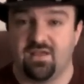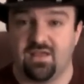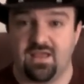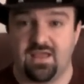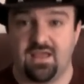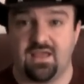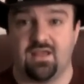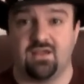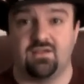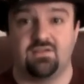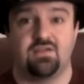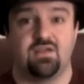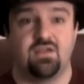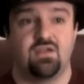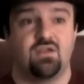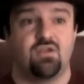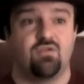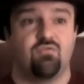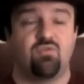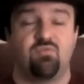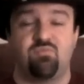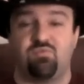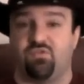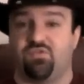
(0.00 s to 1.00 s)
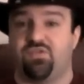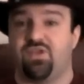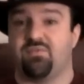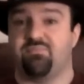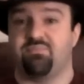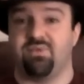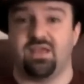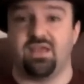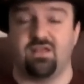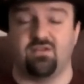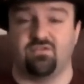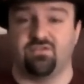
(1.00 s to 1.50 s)
and we both
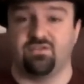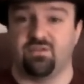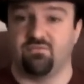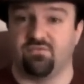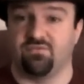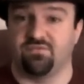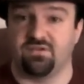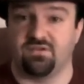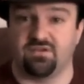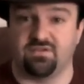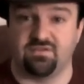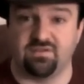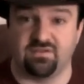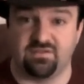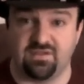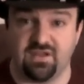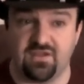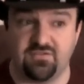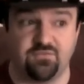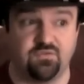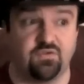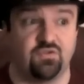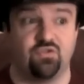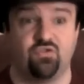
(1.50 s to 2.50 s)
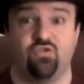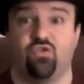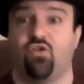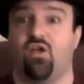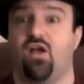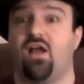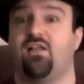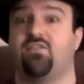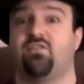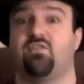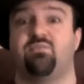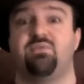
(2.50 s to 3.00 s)
had panels that were very successful
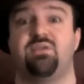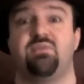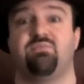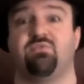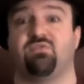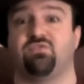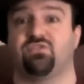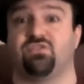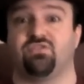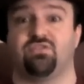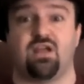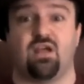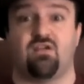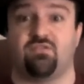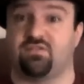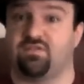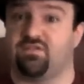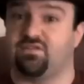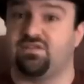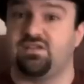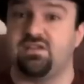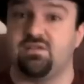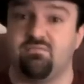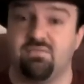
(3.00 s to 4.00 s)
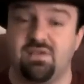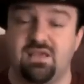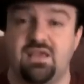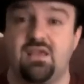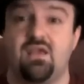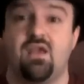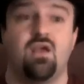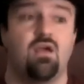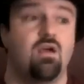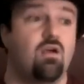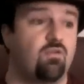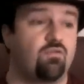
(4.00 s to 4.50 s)
lots of people turned out to see me